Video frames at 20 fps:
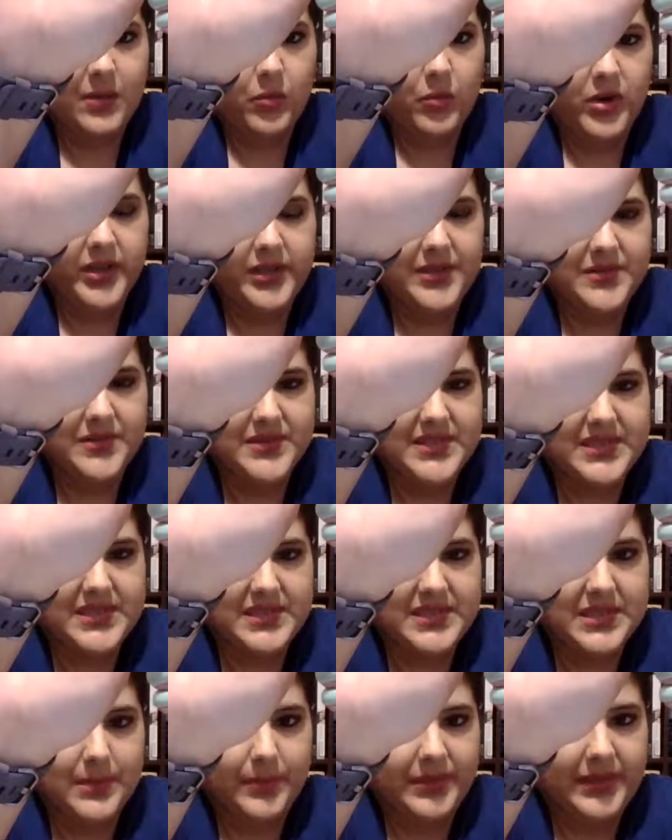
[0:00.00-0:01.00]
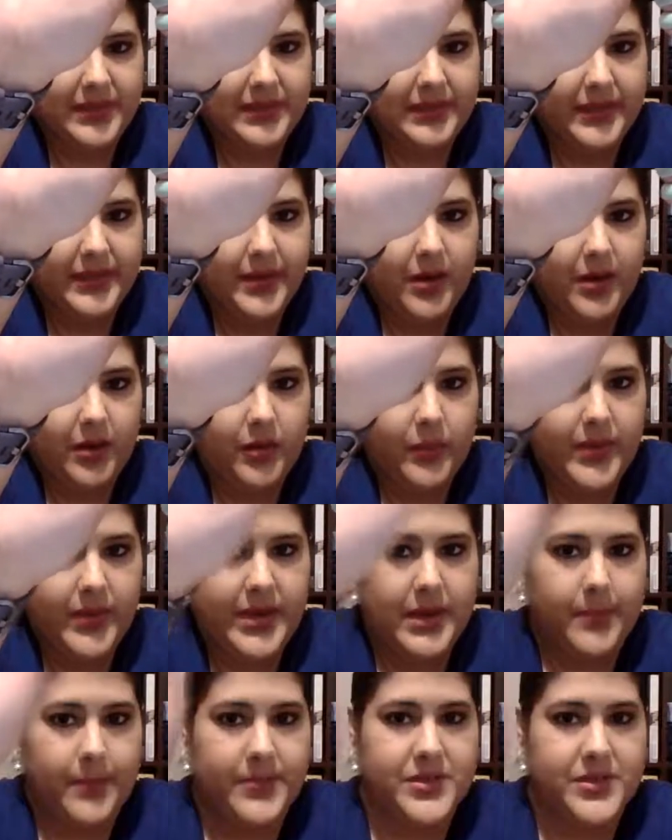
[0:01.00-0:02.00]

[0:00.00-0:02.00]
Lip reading: I want to use this completely all the way up.